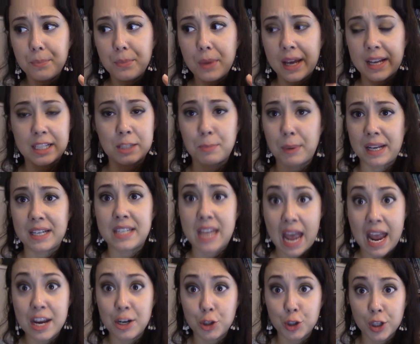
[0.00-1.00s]

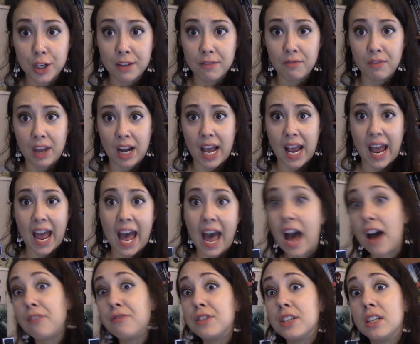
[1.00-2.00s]
expectation that I
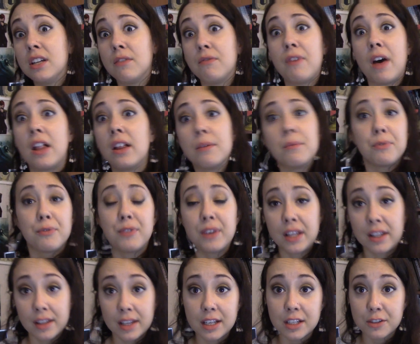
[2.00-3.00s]
have to develop
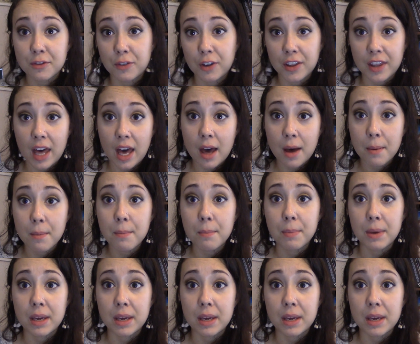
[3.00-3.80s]
feelings for them,